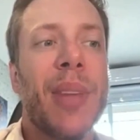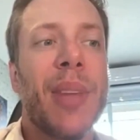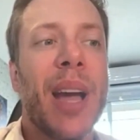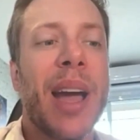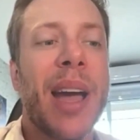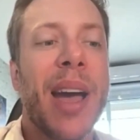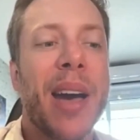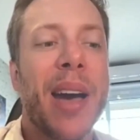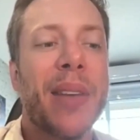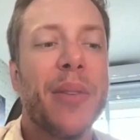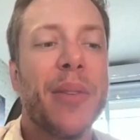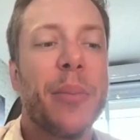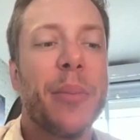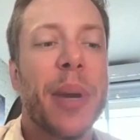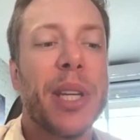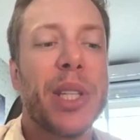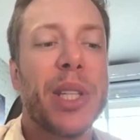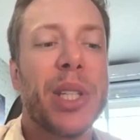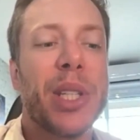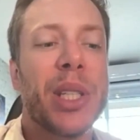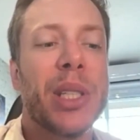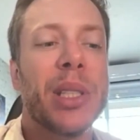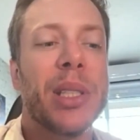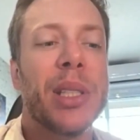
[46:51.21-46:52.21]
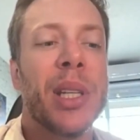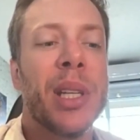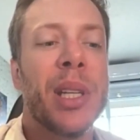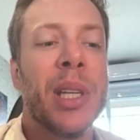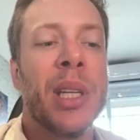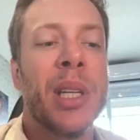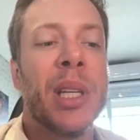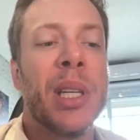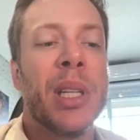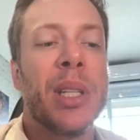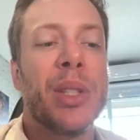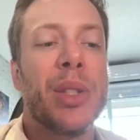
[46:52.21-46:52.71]
I have a patient
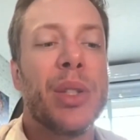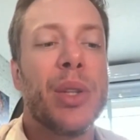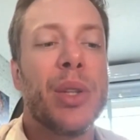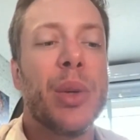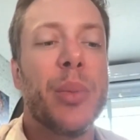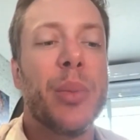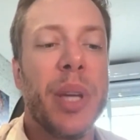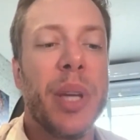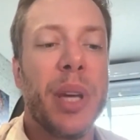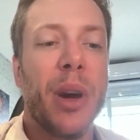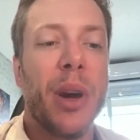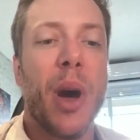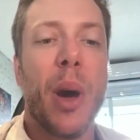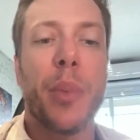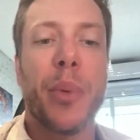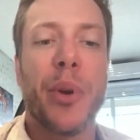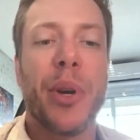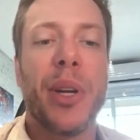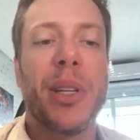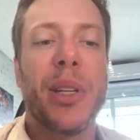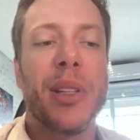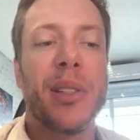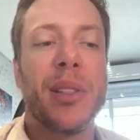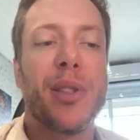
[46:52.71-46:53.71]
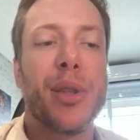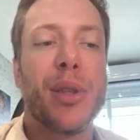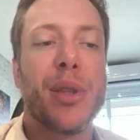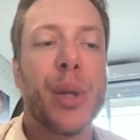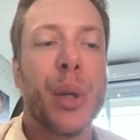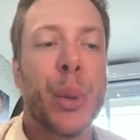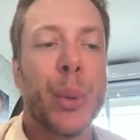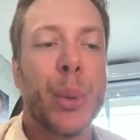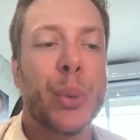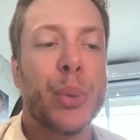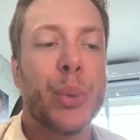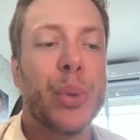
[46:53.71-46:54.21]
to be operated
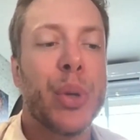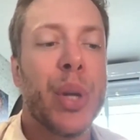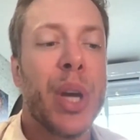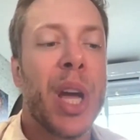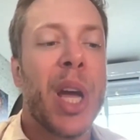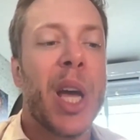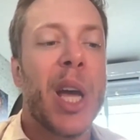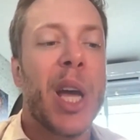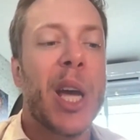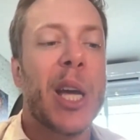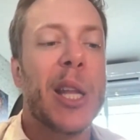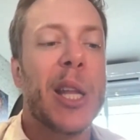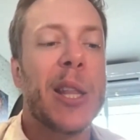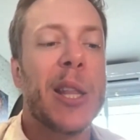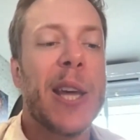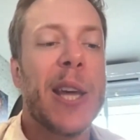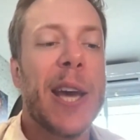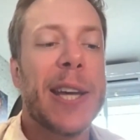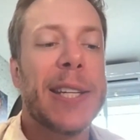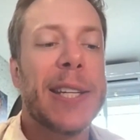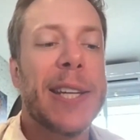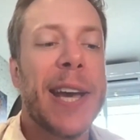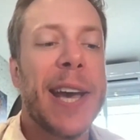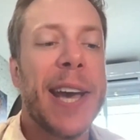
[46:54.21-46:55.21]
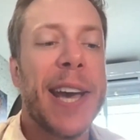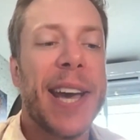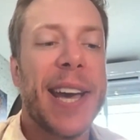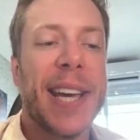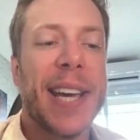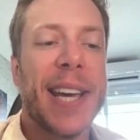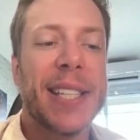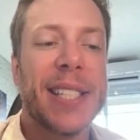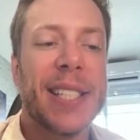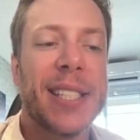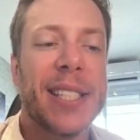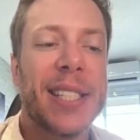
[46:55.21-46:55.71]
soon that
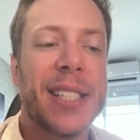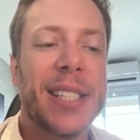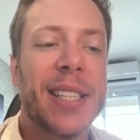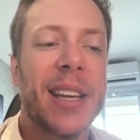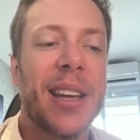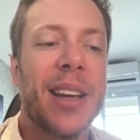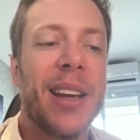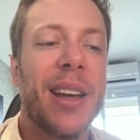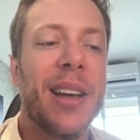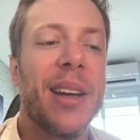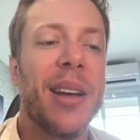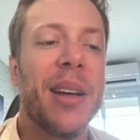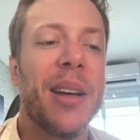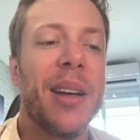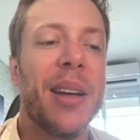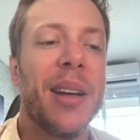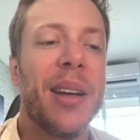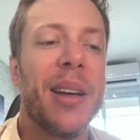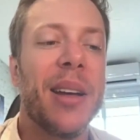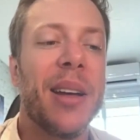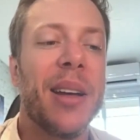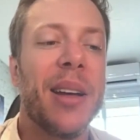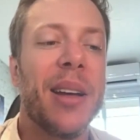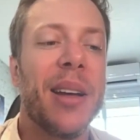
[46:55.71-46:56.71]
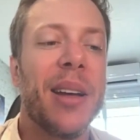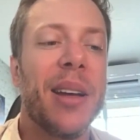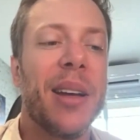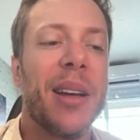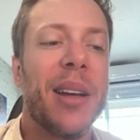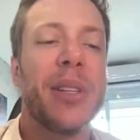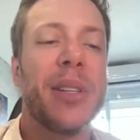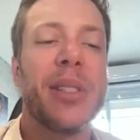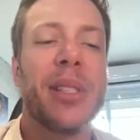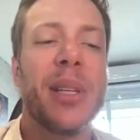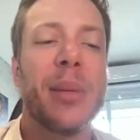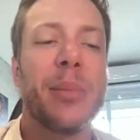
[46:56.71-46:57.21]
has a
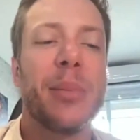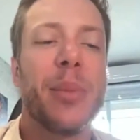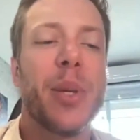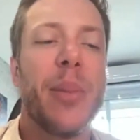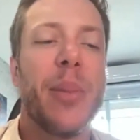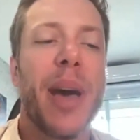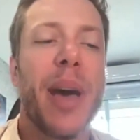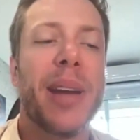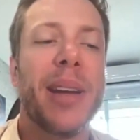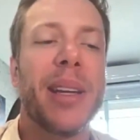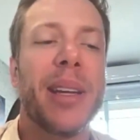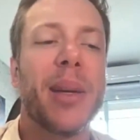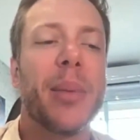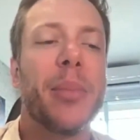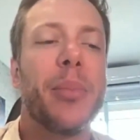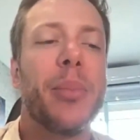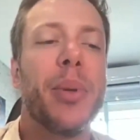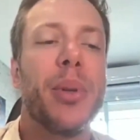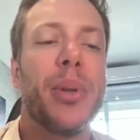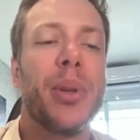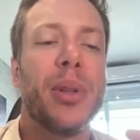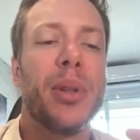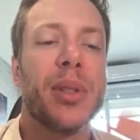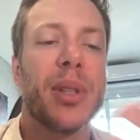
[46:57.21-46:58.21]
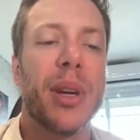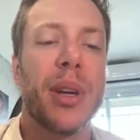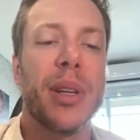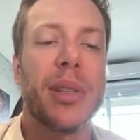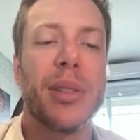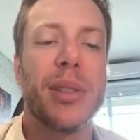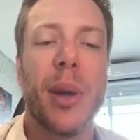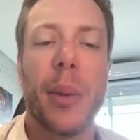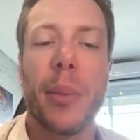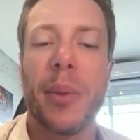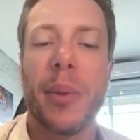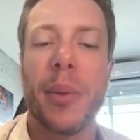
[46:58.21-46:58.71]
very symptomatic bullous
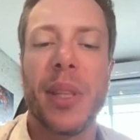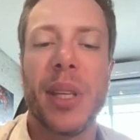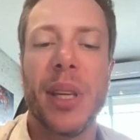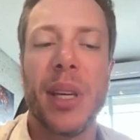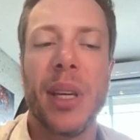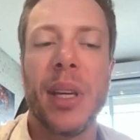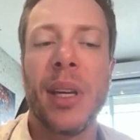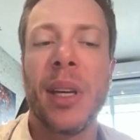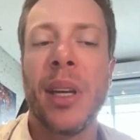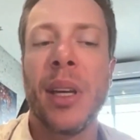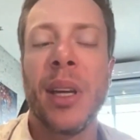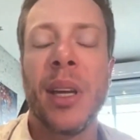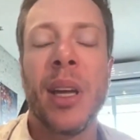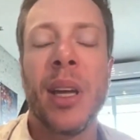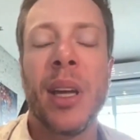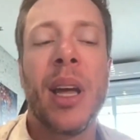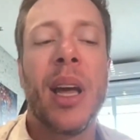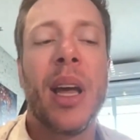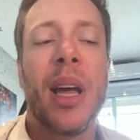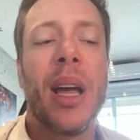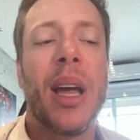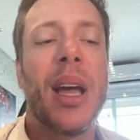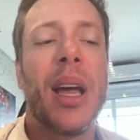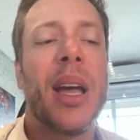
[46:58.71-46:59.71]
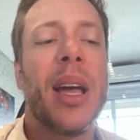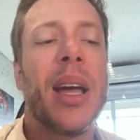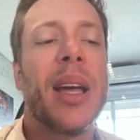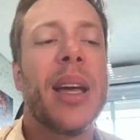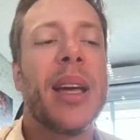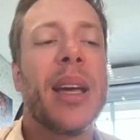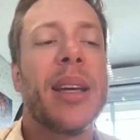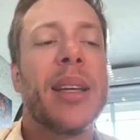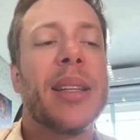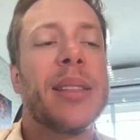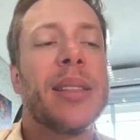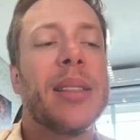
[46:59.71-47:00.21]
keratopathy
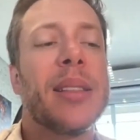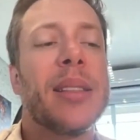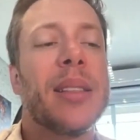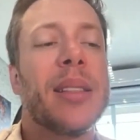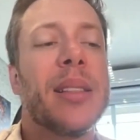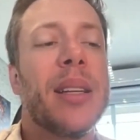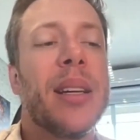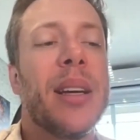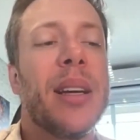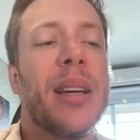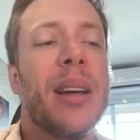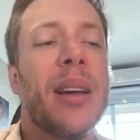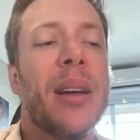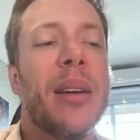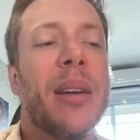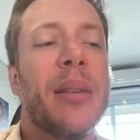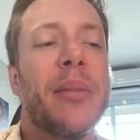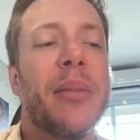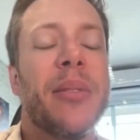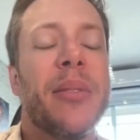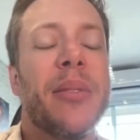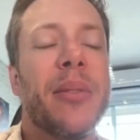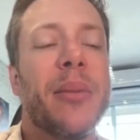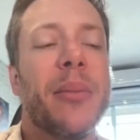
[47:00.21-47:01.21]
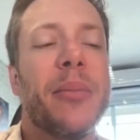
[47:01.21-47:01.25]
and uh,